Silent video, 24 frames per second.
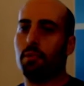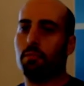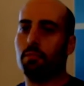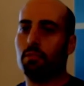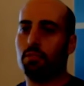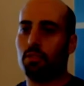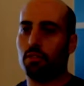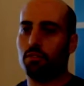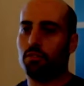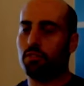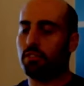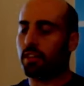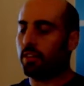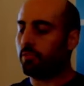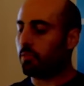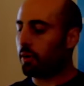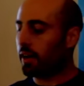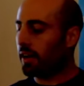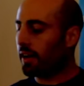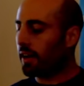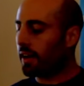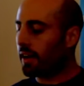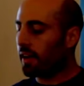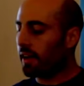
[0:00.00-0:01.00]
So just
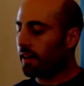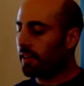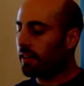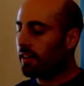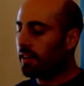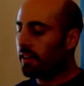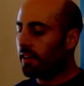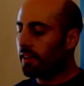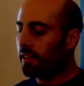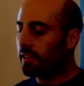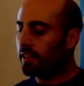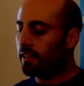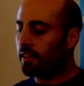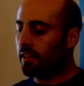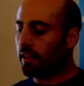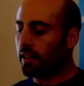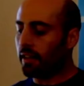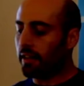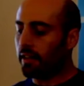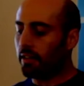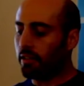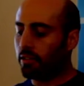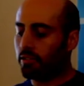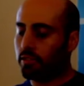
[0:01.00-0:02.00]
FYI,
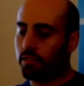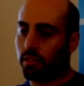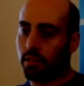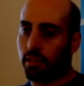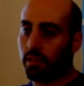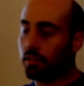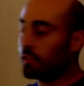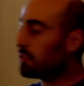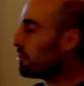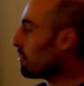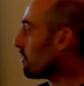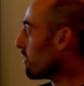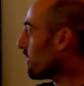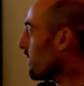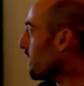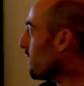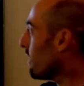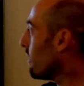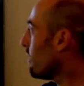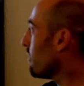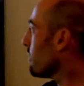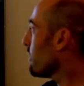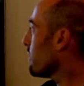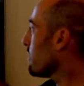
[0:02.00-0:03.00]
there's the
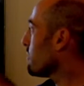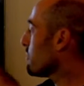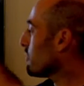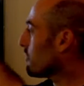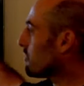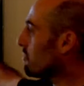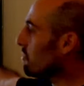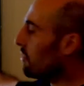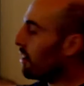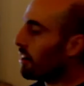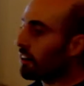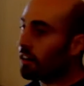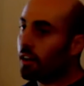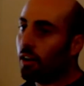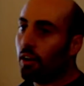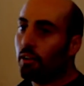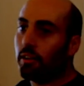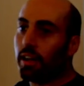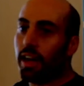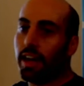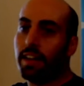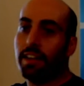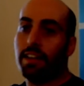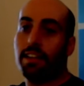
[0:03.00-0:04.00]
URL, there's the QR
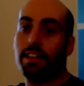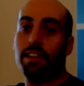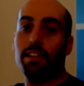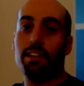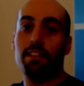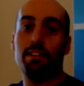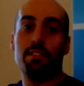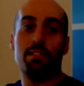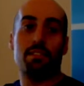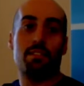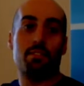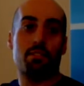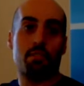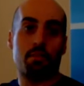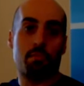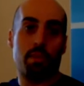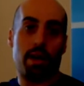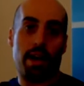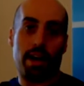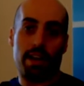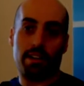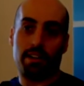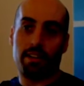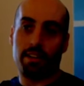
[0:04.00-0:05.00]
code, and it is in your
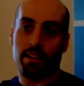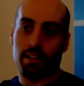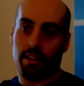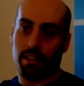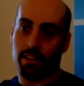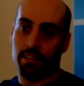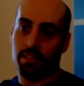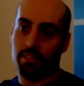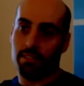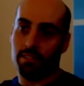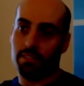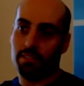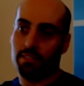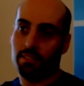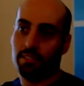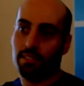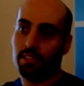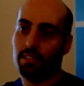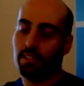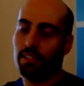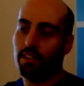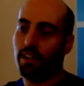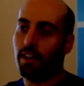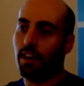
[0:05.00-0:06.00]
bag again.
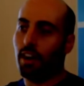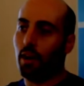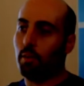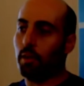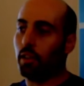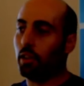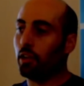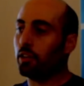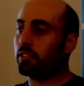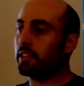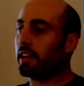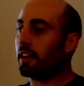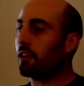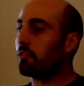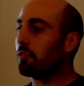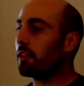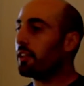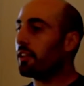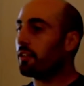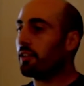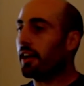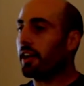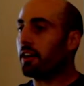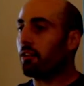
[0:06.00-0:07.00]
It looks like a
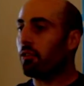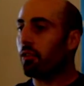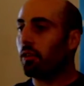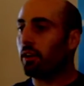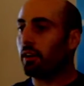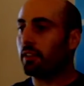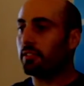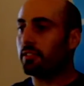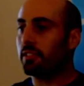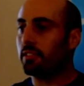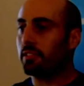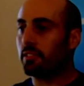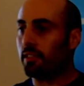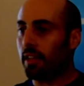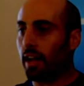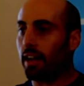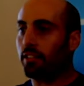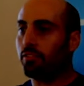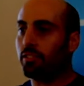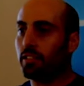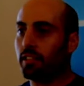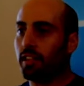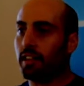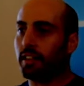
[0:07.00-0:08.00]
really great course. It's
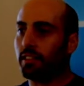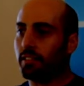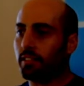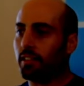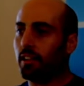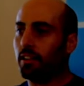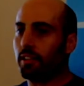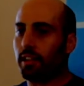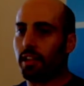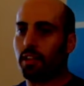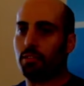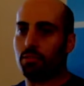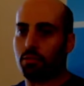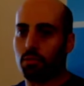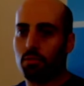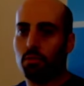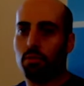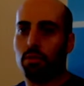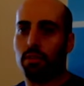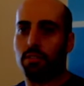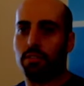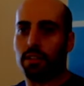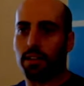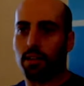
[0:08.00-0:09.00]
actually like a
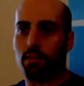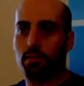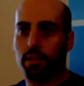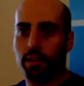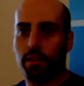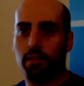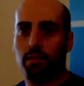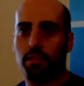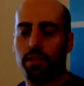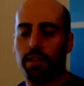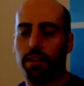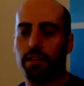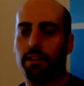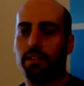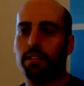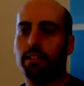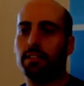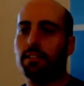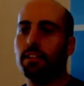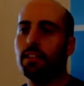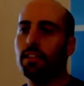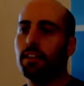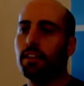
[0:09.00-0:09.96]
school. It's like a real thing